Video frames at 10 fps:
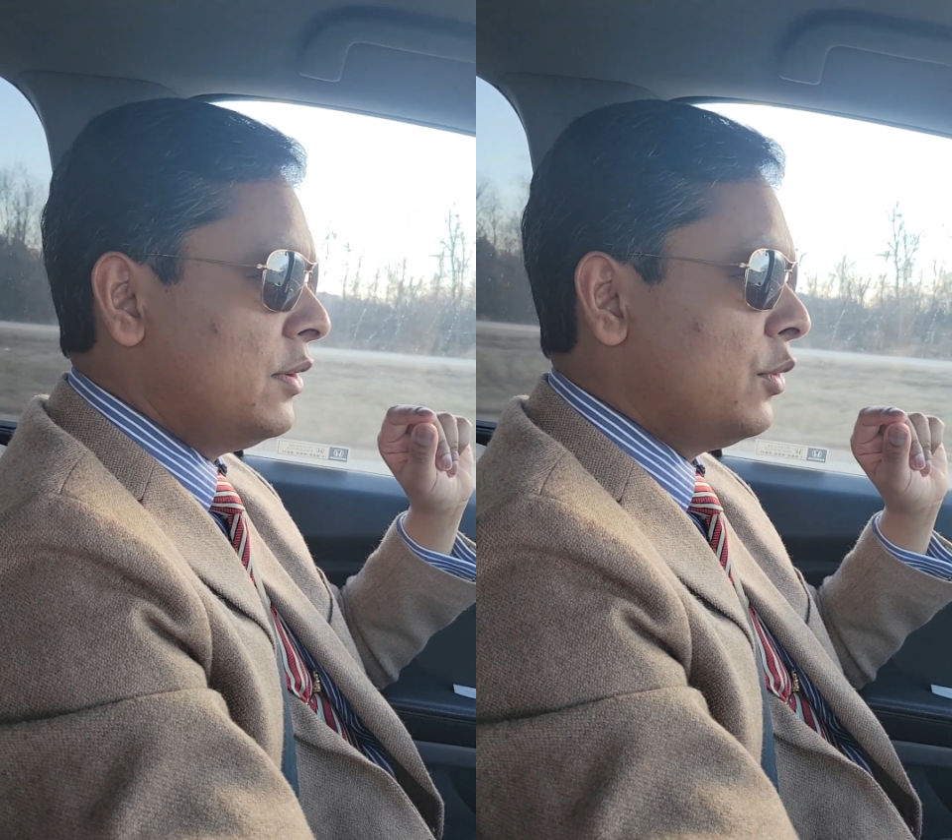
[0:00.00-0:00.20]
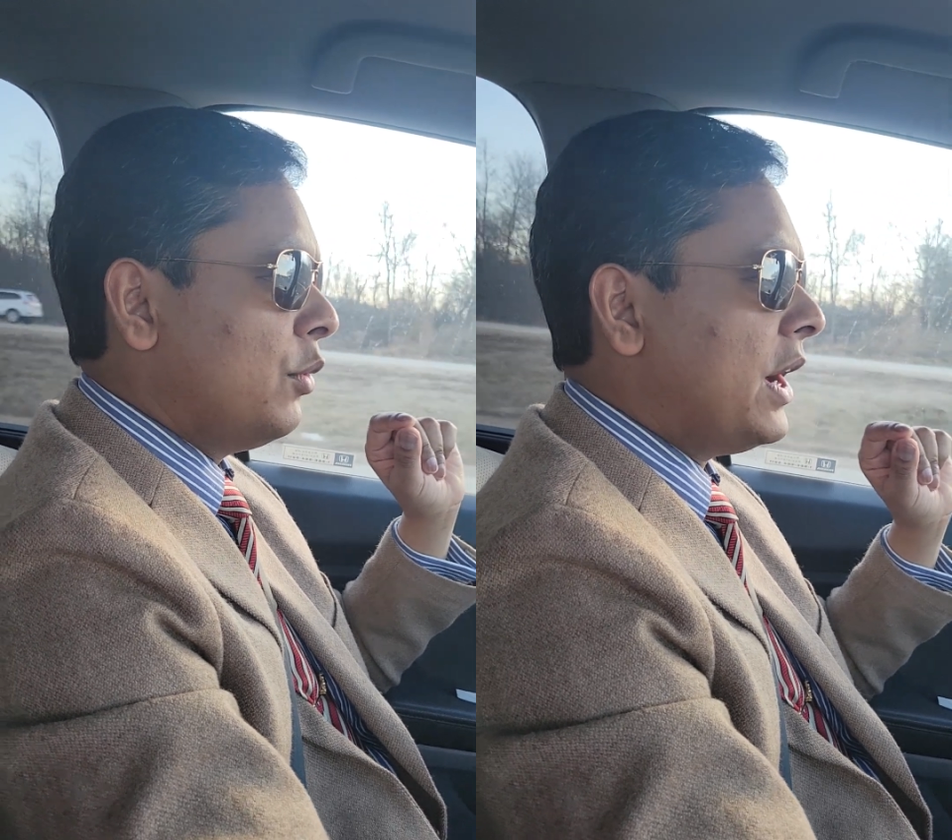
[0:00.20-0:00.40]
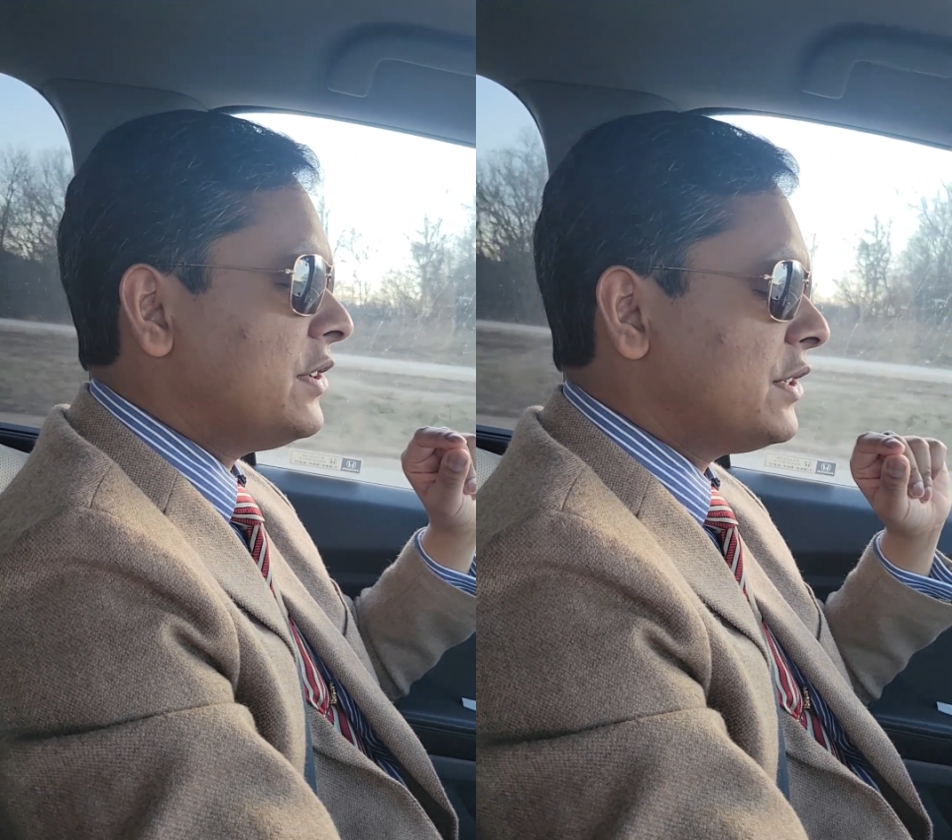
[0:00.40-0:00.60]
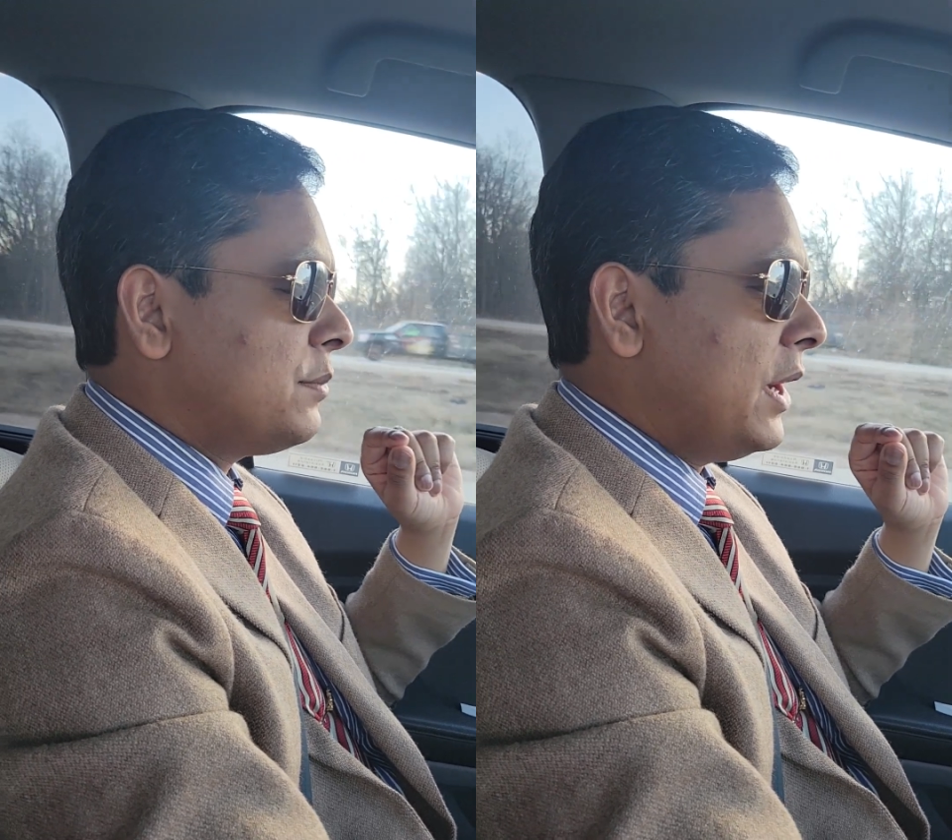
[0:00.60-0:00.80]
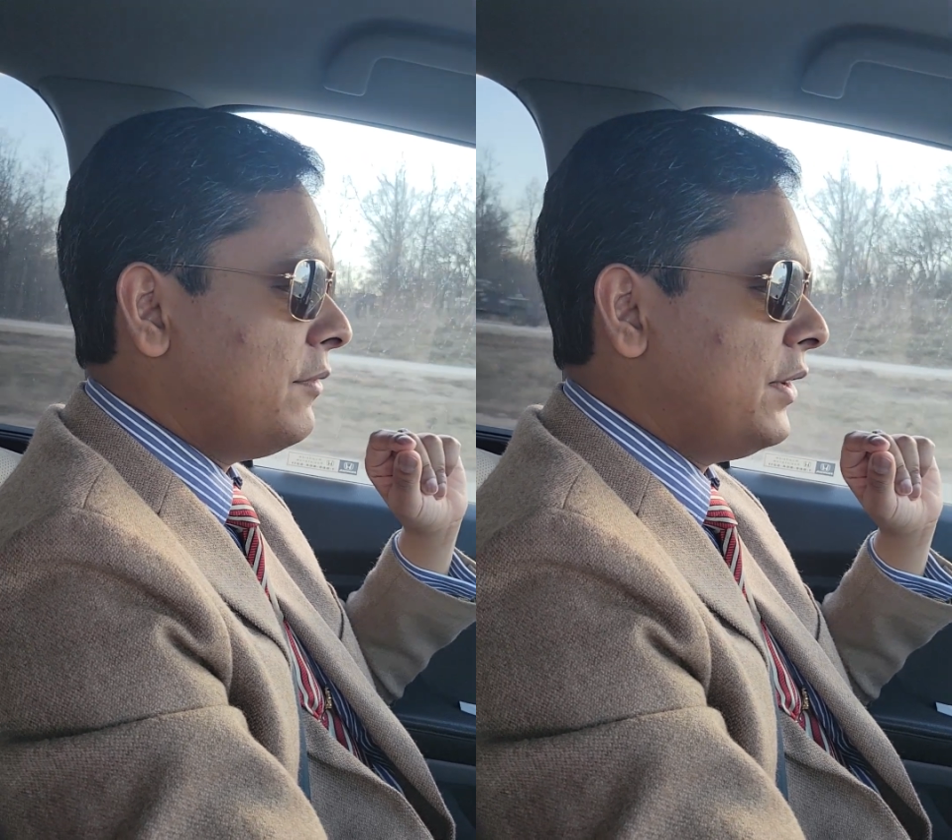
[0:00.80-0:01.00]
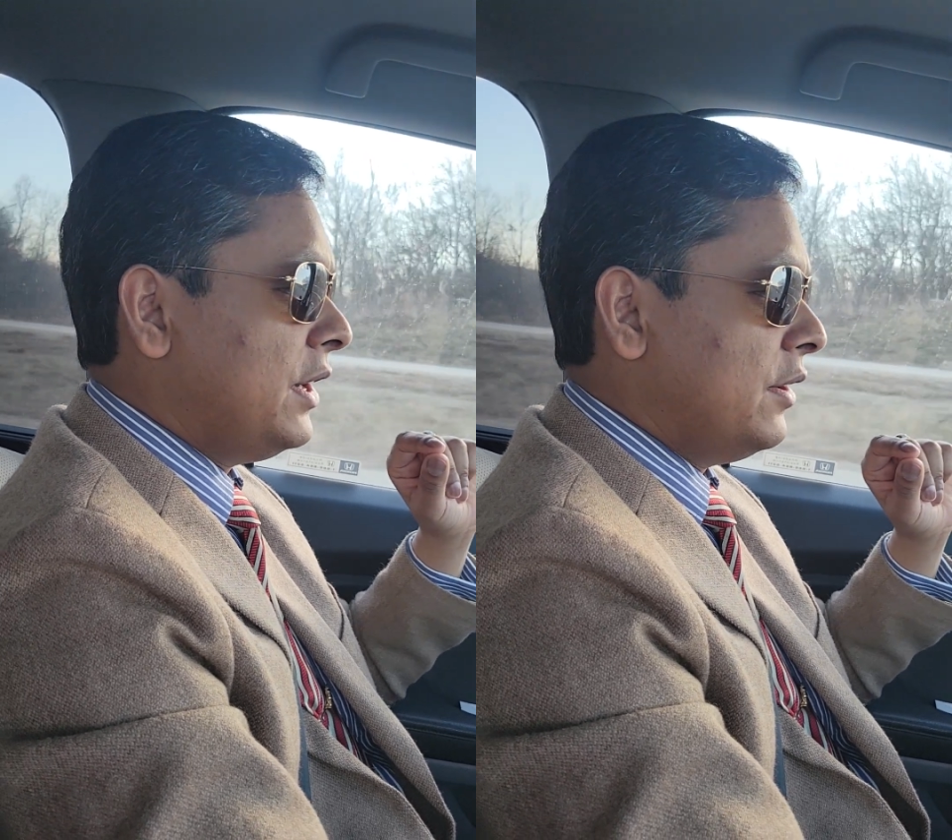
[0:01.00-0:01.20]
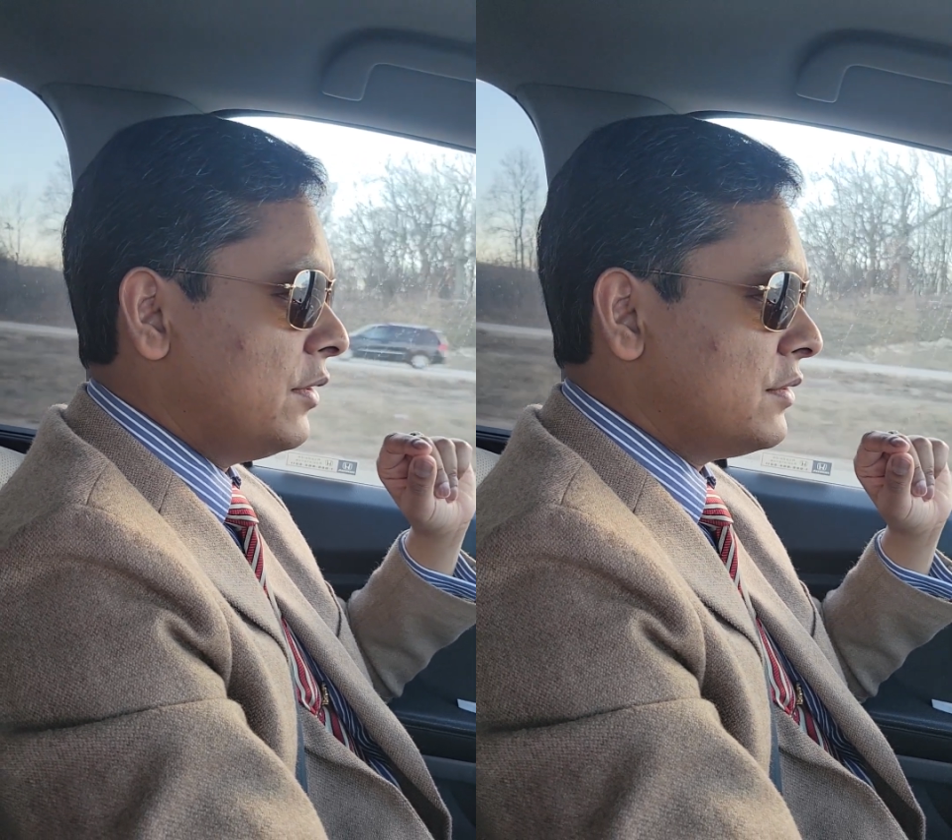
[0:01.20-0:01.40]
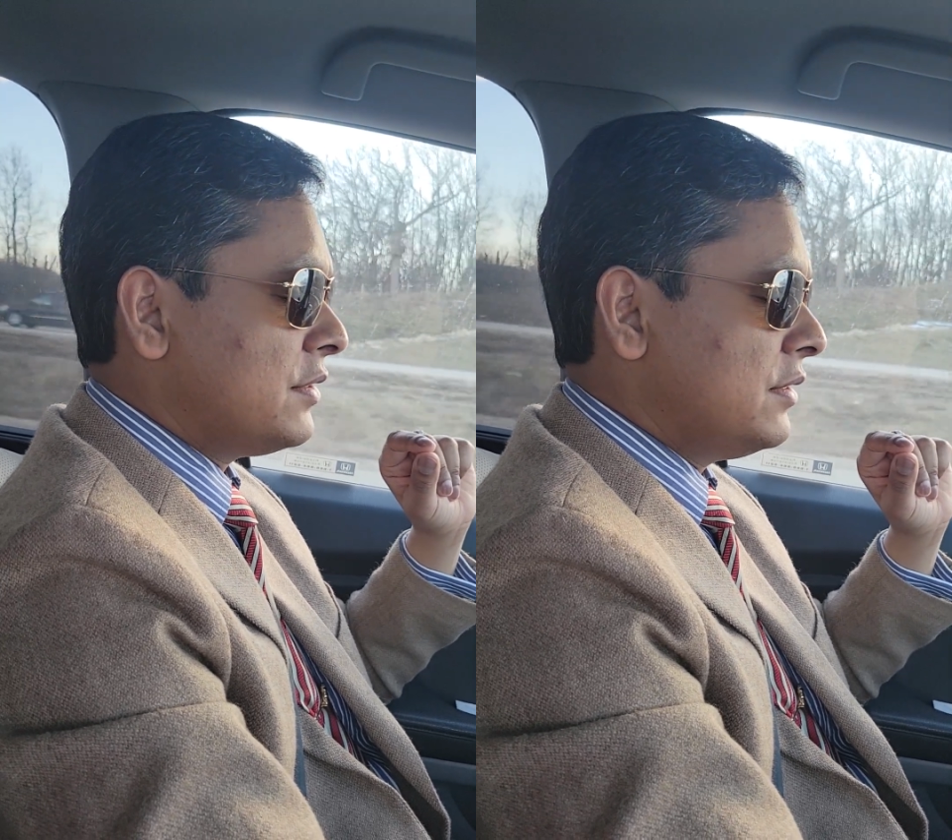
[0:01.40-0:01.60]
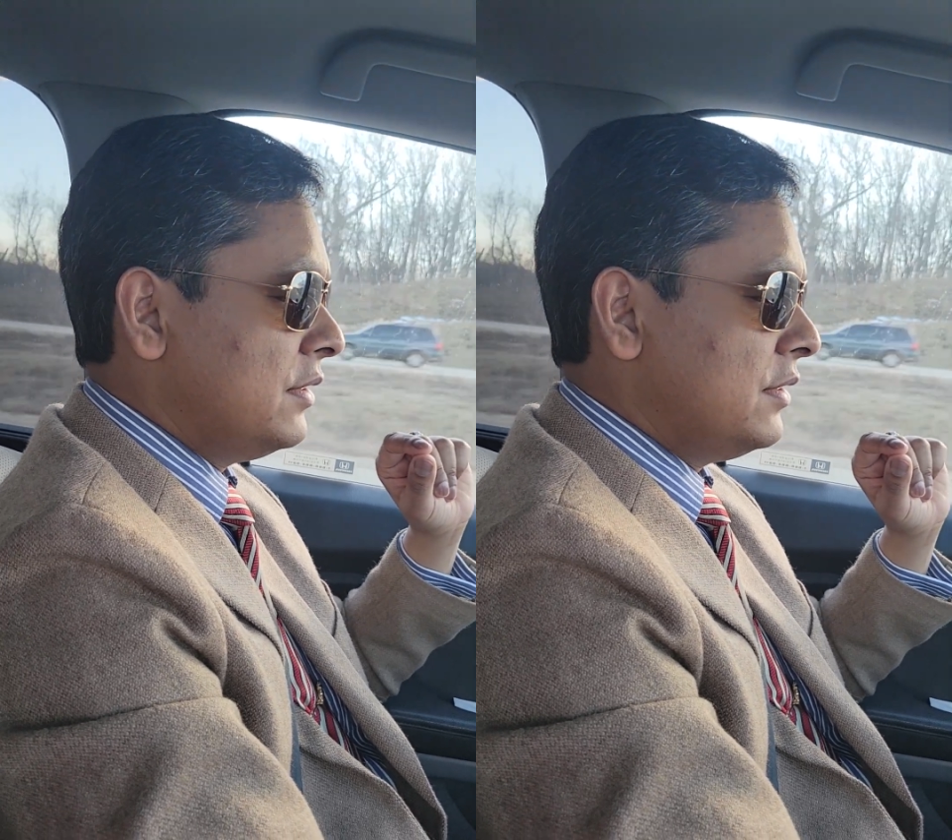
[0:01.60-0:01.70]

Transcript: who watches my videos